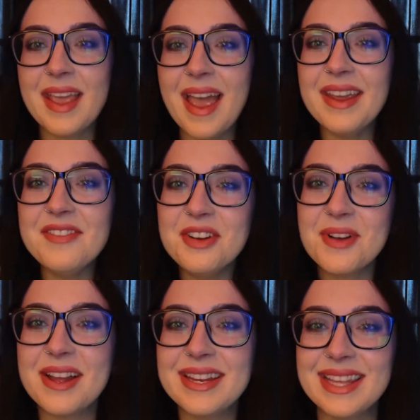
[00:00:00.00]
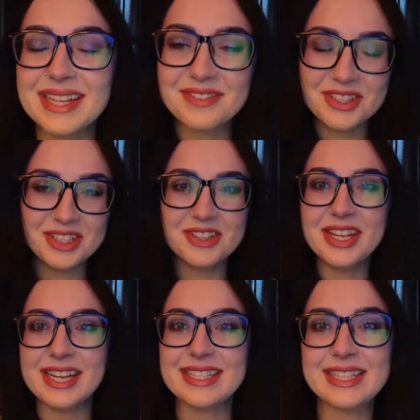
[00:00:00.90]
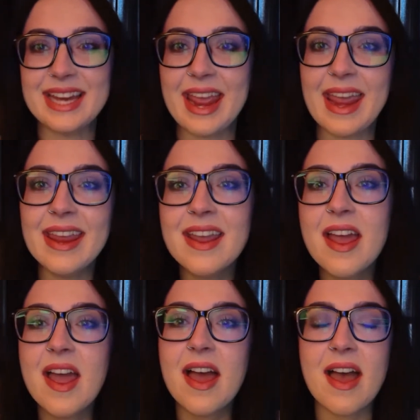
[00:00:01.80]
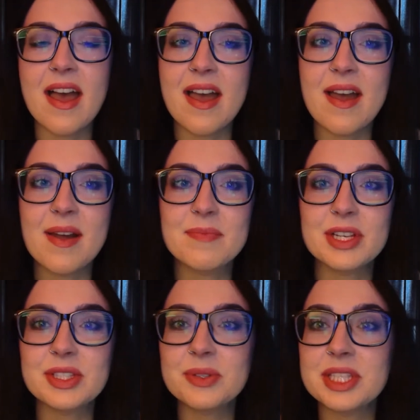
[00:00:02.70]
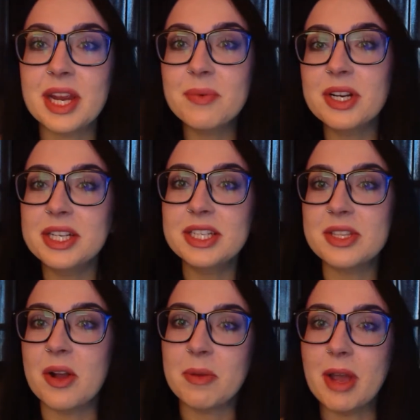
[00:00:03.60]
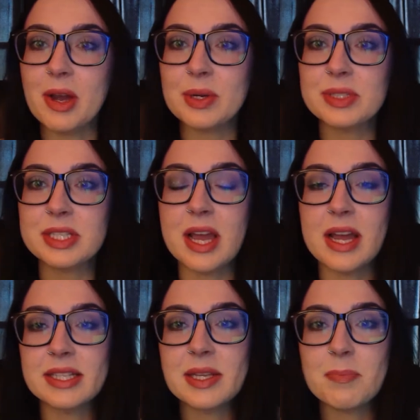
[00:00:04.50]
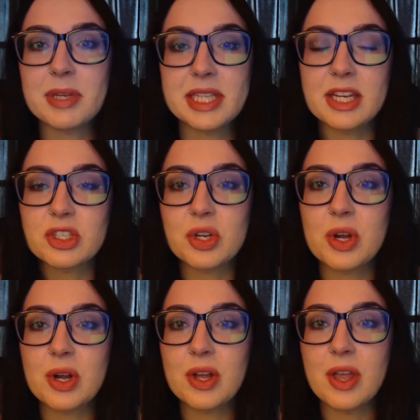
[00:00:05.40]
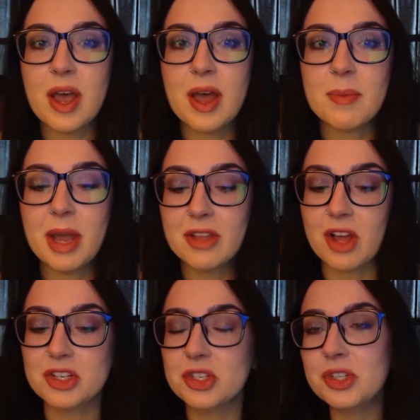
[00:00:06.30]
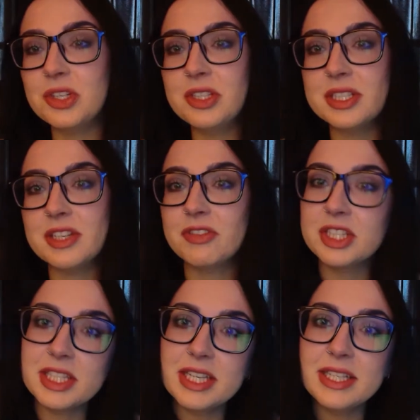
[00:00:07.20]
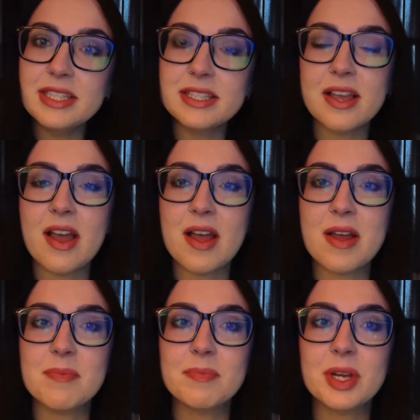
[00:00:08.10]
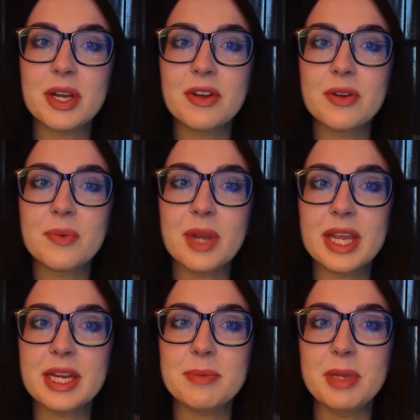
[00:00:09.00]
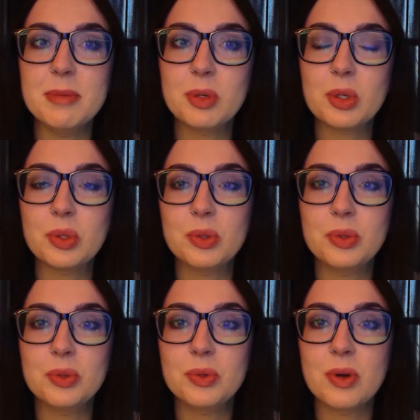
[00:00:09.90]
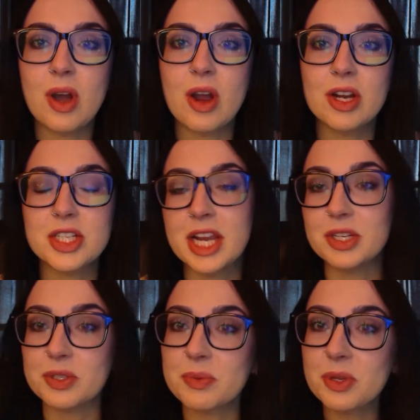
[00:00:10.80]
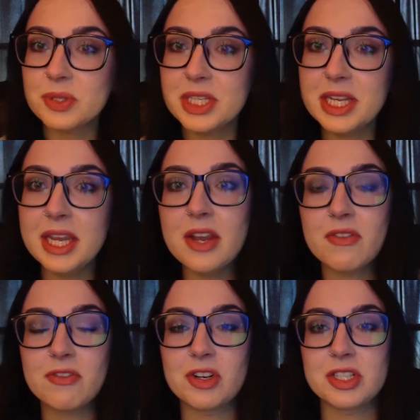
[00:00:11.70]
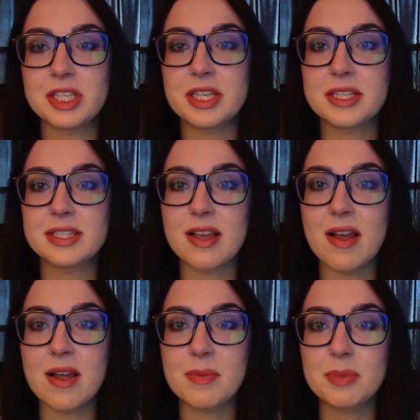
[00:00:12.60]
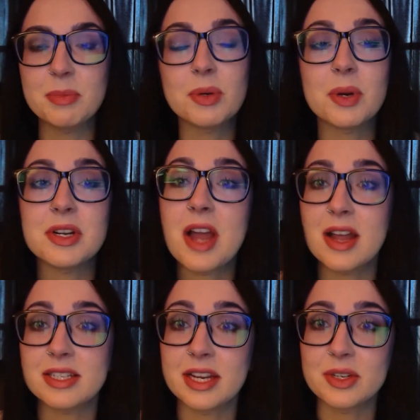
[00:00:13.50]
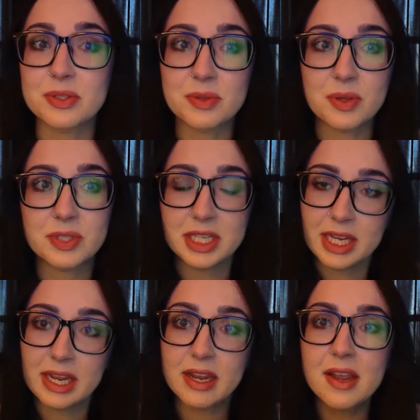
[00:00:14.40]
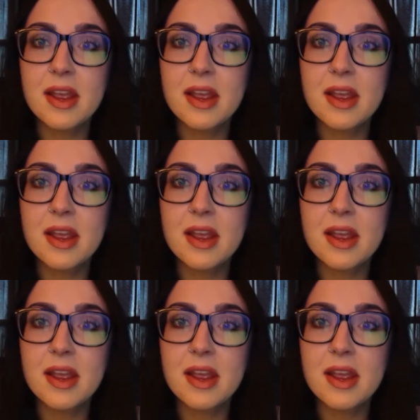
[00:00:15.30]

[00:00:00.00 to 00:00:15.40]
Hi everyone, thanks for tuning in today. So today we're going to talk about some potential biological differences in people who are diagnosed with OCD versus people who are not diagnosed with OCD.